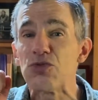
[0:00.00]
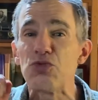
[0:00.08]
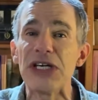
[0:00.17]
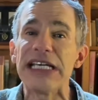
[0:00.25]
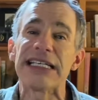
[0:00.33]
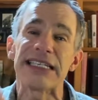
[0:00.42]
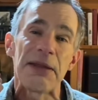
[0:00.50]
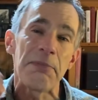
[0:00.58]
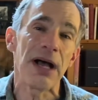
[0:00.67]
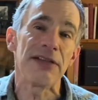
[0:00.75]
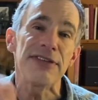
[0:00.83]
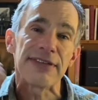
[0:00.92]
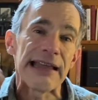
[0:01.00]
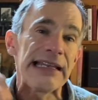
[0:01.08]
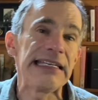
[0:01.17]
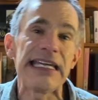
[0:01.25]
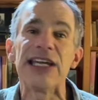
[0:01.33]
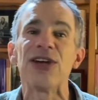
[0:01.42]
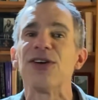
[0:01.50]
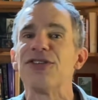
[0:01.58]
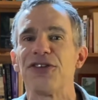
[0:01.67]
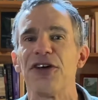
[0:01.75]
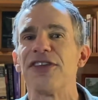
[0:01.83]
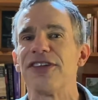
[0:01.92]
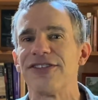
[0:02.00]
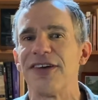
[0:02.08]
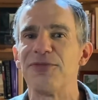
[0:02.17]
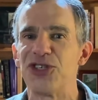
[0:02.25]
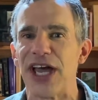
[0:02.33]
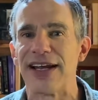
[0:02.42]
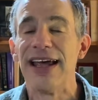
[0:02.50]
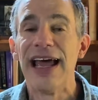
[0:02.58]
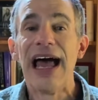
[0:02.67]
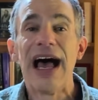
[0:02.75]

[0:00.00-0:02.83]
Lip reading: weeks and months and years on the subject.